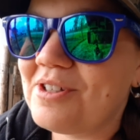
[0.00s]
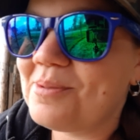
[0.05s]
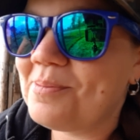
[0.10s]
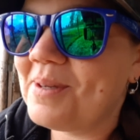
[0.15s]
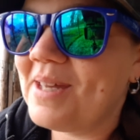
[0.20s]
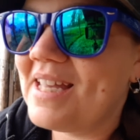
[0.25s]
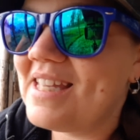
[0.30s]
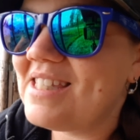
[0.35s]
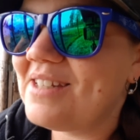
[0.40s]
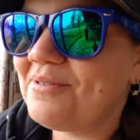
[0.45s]

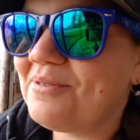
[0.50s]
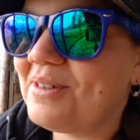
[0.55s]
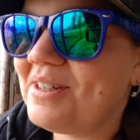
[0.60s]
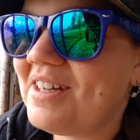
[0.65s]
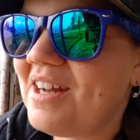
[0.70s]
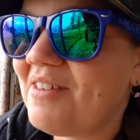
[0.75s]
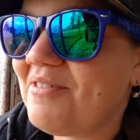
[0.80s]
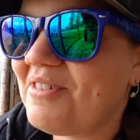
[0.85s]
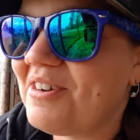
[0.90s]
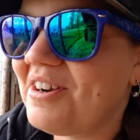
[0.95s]
place, if we
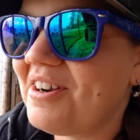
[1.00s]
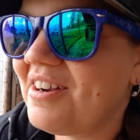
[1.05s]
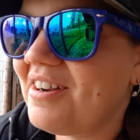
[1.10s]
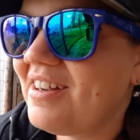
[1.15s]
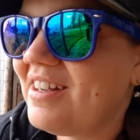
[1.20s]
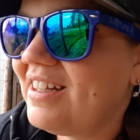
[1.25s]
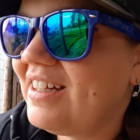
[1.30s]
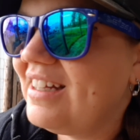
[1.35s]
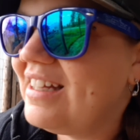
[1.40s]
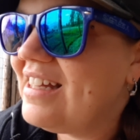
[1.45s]
never
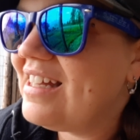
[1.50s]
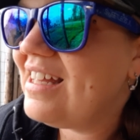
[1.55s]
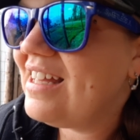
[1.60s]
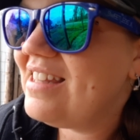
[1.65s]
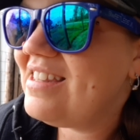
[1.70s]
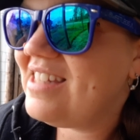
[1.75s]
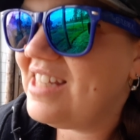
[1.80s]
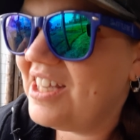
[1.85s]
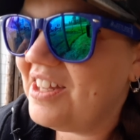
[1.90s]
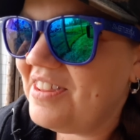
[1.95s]

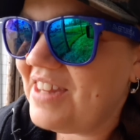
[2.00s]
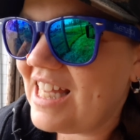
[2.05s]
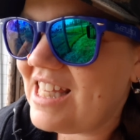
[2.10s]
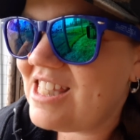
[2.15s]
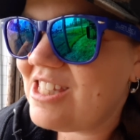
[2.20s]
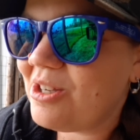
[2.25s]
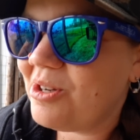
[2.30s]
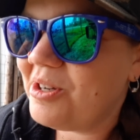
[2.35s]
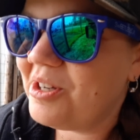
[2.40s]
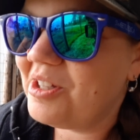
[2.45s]
tilled that
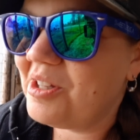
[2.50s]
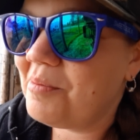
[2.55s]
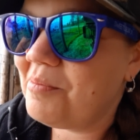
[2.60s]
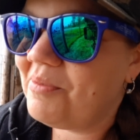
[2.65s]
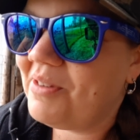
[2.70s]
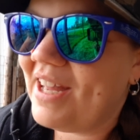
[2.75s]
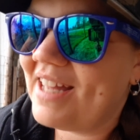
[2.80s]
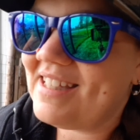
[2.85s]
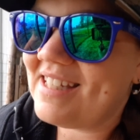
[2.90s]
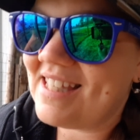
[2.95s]
soil and
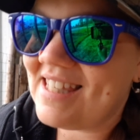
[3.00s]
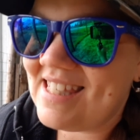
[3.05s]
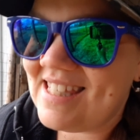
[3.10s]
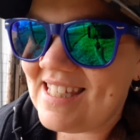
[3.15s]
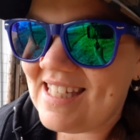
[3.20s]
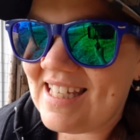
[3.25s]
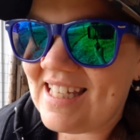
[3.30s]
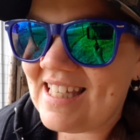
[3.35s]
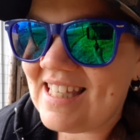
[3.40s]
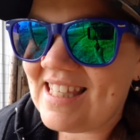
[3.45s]
planted
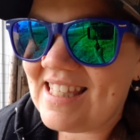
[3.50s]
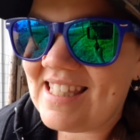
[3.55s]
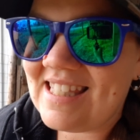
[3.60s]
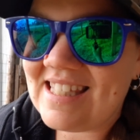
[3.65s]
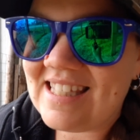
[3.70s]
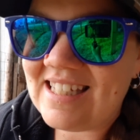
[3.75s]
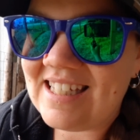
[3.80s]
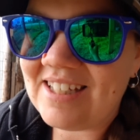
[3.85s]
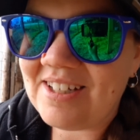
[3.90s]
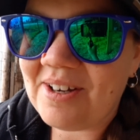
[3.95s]

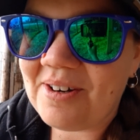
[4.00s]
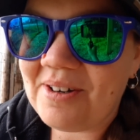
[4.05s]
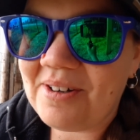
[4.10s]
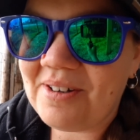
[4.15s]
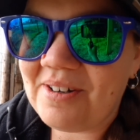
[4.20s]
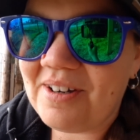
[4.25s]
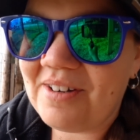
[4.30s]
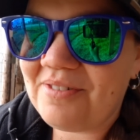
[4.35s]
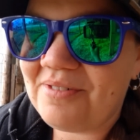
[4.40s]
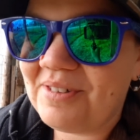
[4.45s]
seeds, you
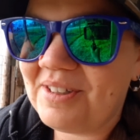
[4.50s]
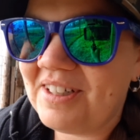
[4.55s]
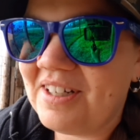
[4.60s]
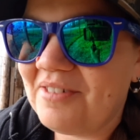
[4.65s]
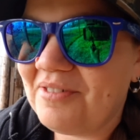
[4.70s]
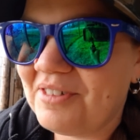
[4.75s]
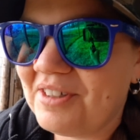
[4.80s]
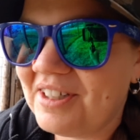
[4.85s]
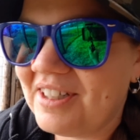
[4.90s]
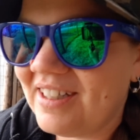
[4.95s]
know, if we
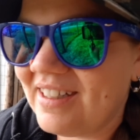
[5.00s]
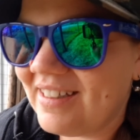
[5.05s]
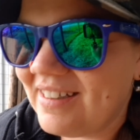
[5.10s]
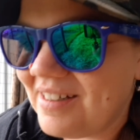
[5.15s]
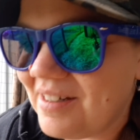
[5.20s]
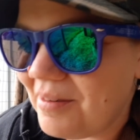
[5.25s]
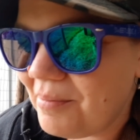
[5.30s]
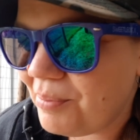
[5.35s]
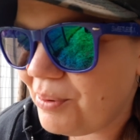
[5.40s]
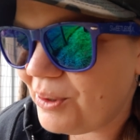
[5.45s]
never
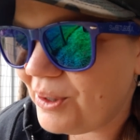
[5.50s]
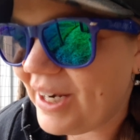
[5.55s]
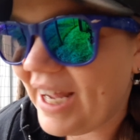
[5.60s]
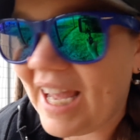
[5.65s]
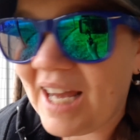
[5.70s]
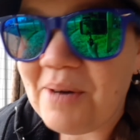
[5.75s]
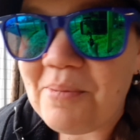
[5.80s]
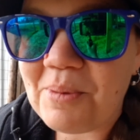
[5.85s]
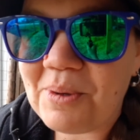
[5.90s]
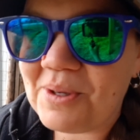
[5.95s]
put
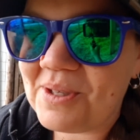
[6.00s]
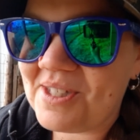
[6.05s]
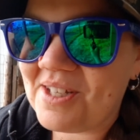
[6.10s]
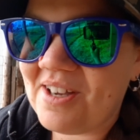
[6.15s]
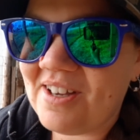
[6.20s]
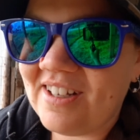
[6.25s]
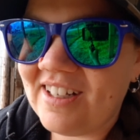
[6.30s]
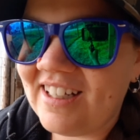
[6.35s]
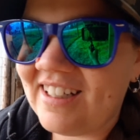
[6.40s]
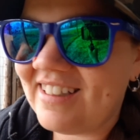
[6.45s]
animals
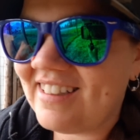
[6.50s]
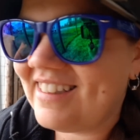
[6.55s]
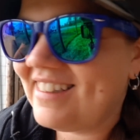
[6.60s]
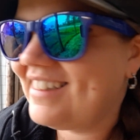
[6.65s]
on it.